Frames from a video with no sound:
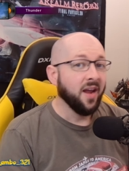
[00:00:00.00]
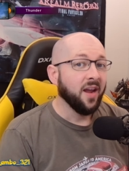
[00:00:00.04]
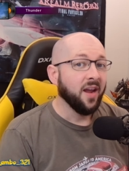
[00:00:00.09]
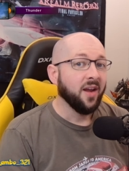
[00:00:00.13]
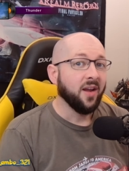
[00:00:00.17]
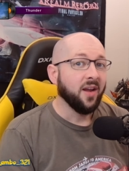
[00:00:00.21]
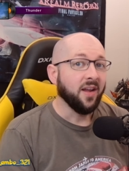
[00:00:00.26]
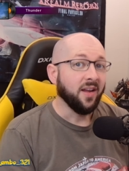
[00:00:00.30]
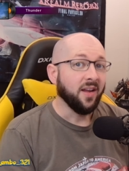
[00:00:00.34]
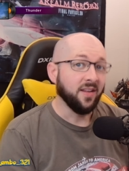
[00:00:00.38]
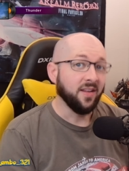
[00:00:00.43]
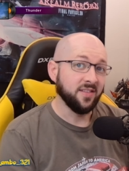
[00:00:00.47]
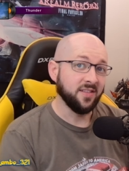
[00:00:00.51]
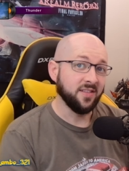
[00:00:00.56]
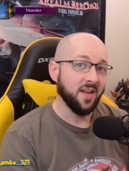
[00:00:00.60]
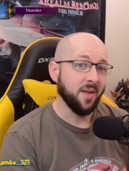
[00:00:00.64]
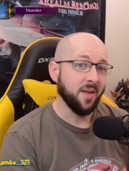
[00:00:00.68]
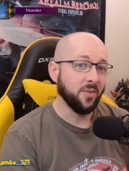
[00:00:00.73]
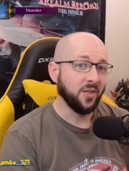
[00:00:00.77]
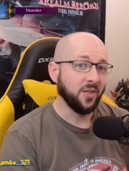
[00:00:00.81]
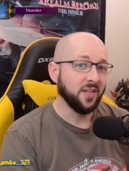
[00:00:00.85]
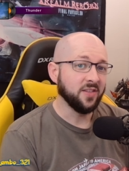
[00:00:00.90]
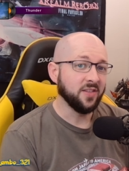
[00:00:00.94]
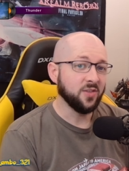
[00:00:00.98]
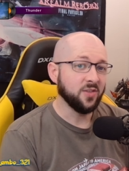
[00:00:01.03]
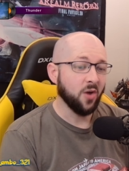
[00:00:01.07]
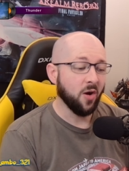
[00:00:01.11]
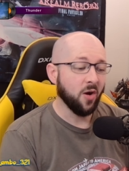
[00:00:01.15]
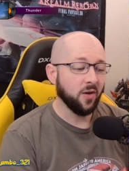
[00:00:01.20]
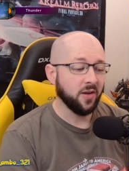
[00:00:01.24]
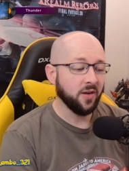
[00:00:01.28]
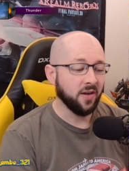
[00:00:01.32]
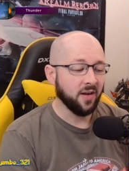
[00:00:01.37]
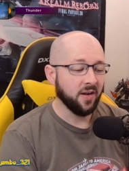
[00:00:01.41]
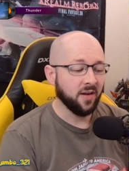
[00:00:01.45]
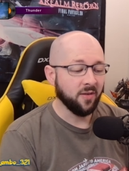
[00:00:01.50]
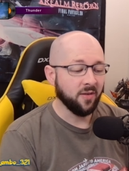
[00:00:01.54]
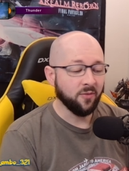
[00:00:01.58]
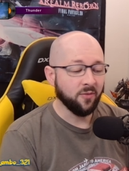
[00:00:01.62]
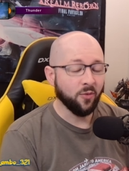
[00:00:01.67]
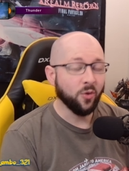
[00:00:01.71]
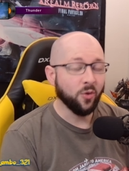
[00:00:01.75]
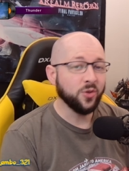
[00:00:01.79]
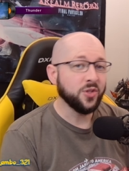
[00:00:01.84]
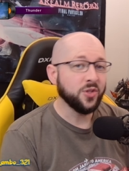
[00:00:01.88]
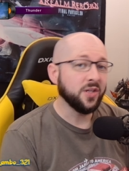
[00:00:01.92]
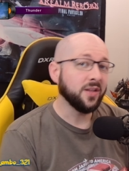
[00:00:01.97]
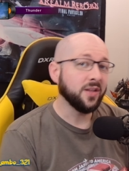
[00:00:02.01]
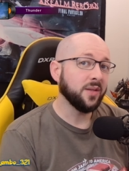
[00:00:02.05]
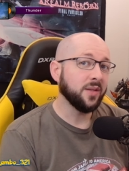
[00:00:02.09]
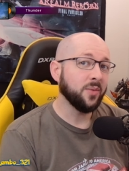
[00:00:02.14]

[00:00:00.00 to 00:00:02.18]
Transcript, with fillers: It's time to get started, and unfortunately,